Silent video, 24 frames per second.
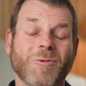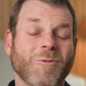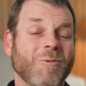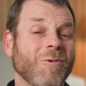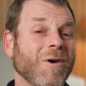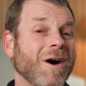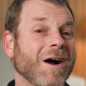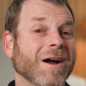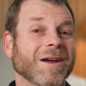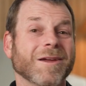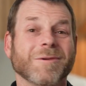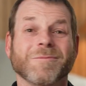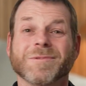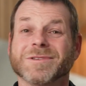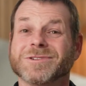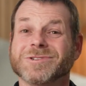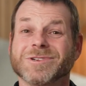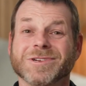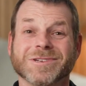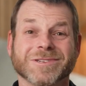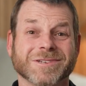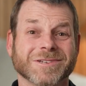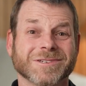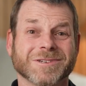walking with
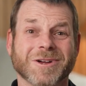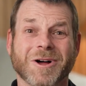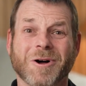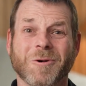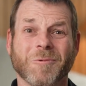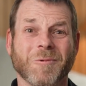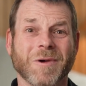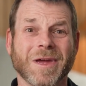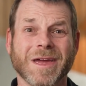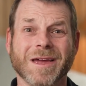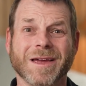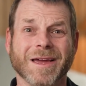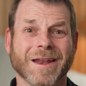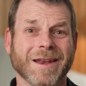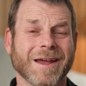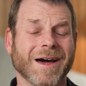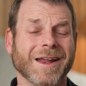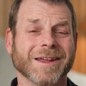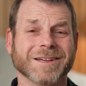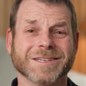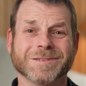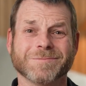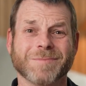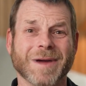Jesus all week and
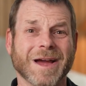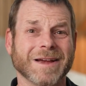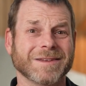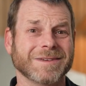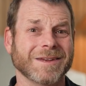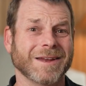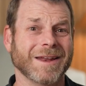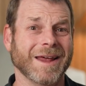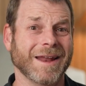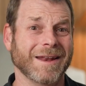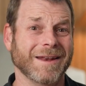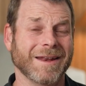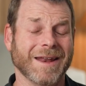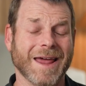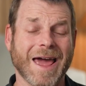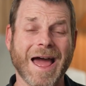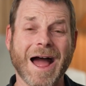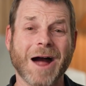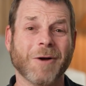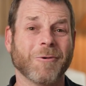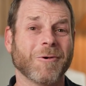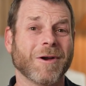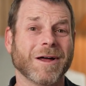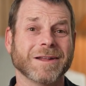not expecting an
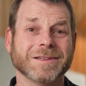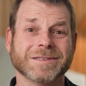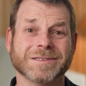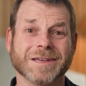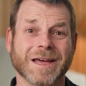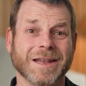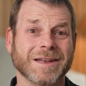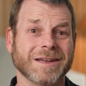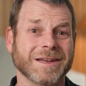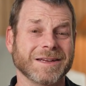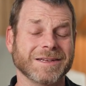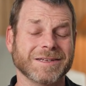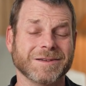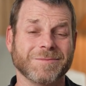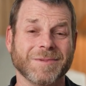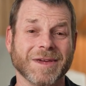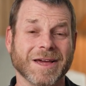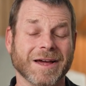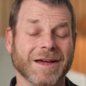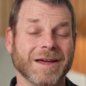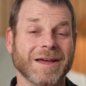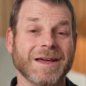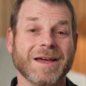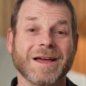hour on Sunday to
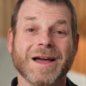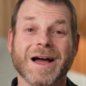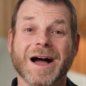be a